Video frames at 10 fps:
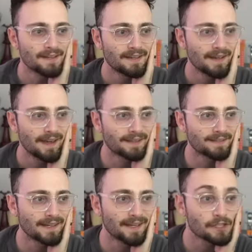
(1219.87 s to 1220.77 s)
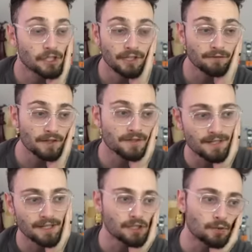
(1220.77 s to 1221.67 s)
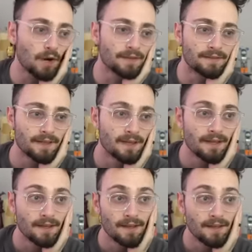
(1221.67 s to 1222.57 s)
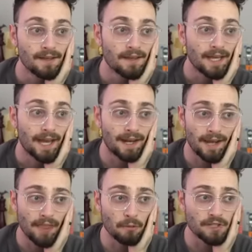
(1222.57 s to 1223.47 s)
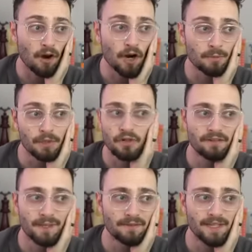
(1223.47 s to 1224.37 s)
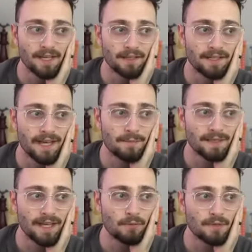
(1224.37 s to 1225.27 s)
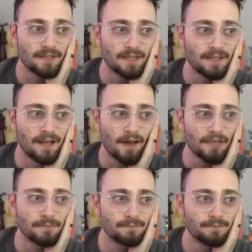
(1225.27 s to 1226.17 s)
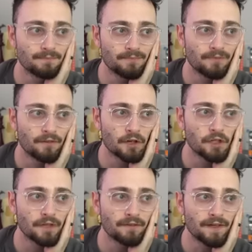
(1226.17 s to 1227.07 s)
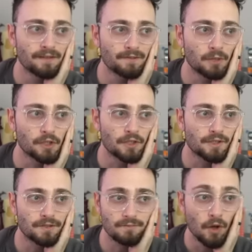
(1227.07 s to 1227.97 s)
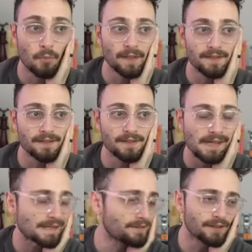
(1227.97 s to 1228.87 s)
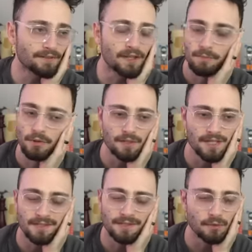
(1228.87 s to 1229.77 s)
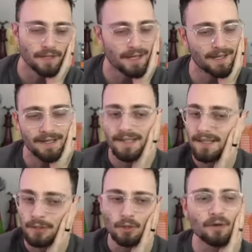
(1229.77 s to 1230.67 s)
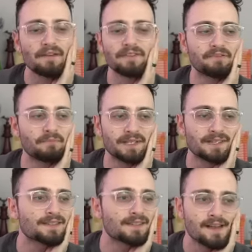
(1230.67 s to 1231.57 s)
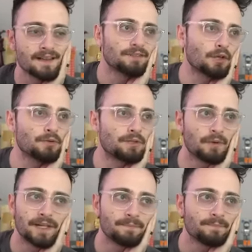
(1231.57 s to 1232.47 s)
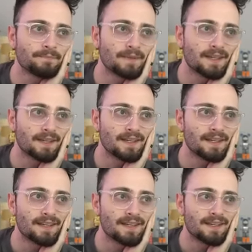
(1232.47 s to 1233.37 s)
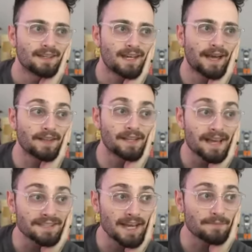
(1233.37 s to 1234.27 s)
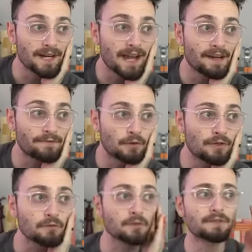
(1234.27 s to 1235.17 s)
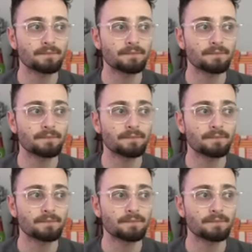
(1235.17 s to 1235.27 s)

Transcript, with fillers: And she converts, and she won. And that was a horrible treatment of the Alien Gambit. That was the Gotham version of it, which is, don't play this. Even if the computer says it's okay, you don't have enough pieces, don't do it. And the last game that I have for you, this was,